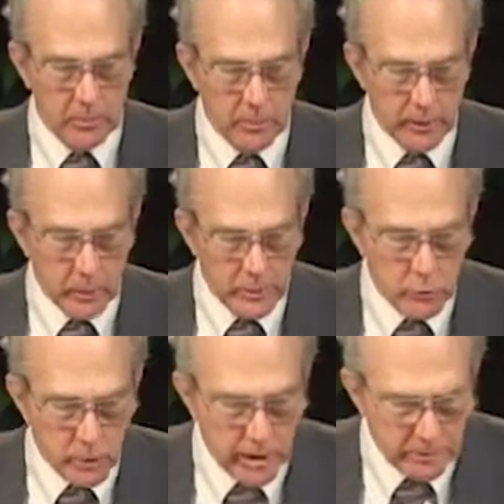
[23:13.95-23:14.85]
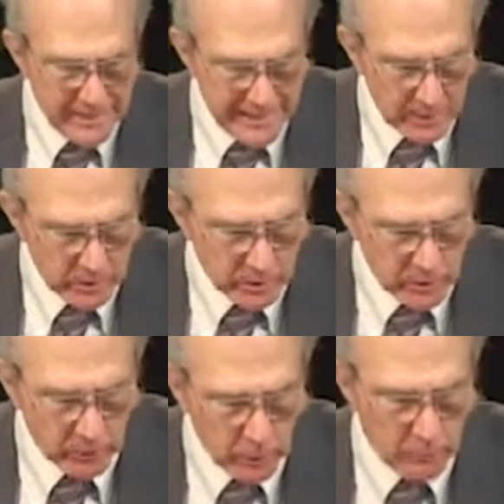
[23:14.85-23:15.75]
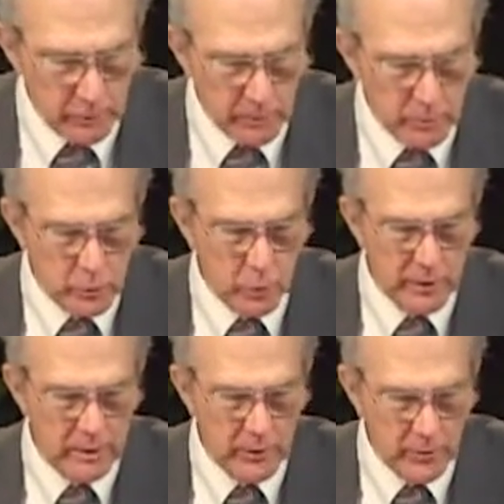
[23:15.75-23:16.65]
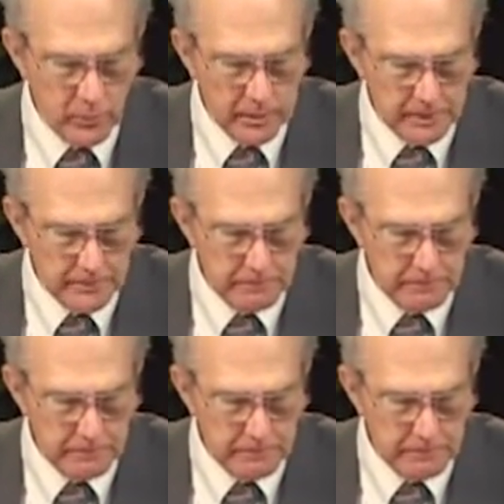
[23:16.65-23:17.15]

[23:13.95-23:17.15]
But we drop down to verse number 23.